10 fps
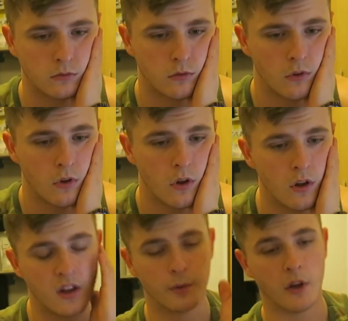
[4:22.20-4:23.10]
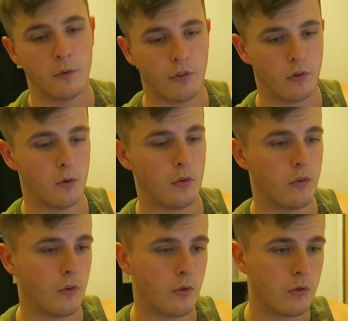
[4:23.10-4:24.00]
There we go, we're
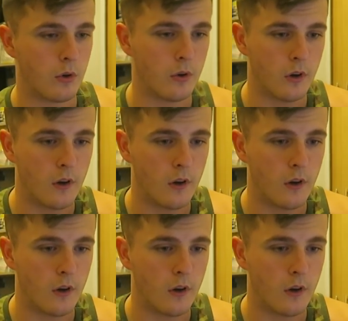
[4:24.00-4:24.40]
through.